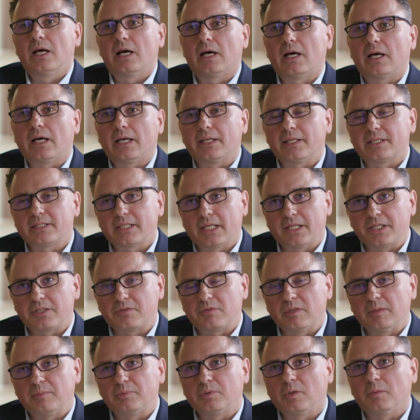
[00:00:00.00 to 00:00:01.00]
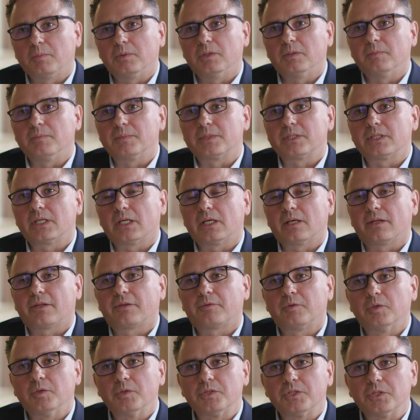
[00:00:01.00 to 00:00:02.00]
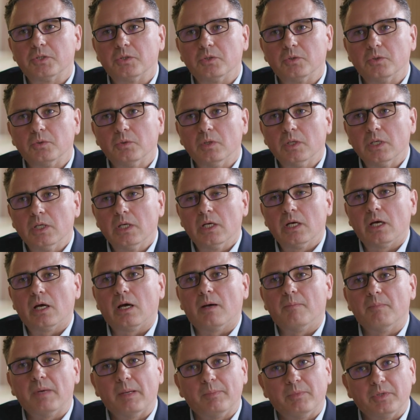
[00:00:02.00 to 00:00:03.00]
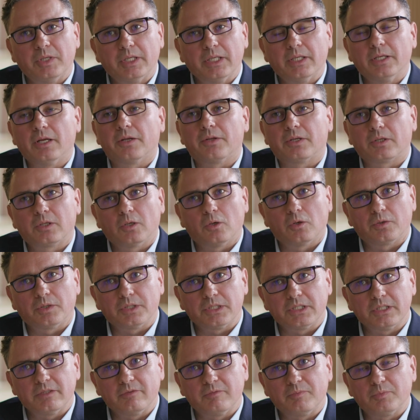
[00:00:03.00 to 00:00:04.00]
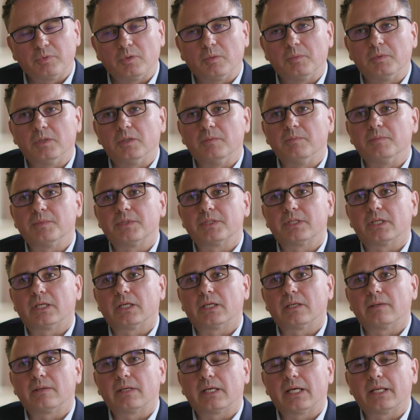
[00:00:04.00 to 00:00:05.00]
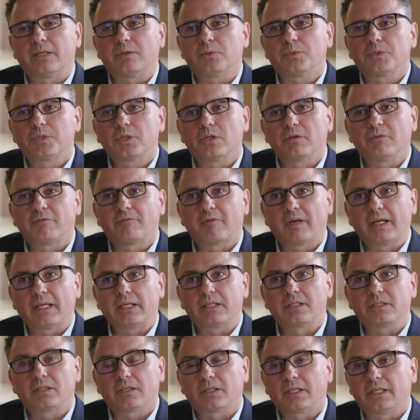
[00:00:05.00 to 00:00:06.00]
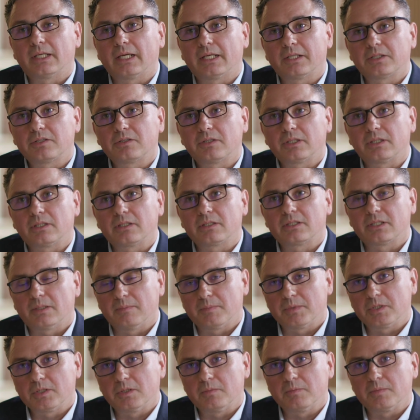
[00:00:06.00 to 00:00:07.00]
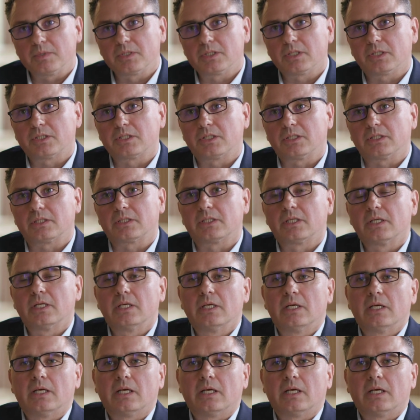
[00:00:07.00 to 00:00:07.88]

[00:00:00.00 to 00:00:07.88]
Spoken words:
and sensory problems, through to memory and other cognitive problems, and also frank psychiatric symptoms such as